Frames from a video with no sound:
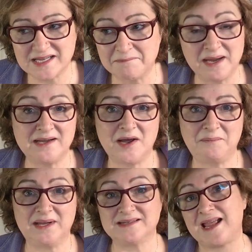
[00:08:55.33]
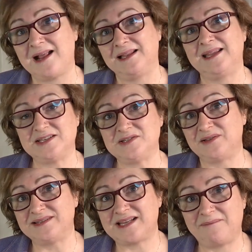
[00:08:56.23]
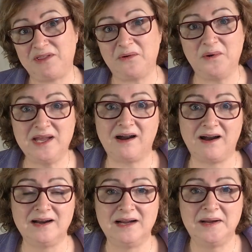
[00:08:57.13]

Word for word: that might not be exactly into the same thing we are.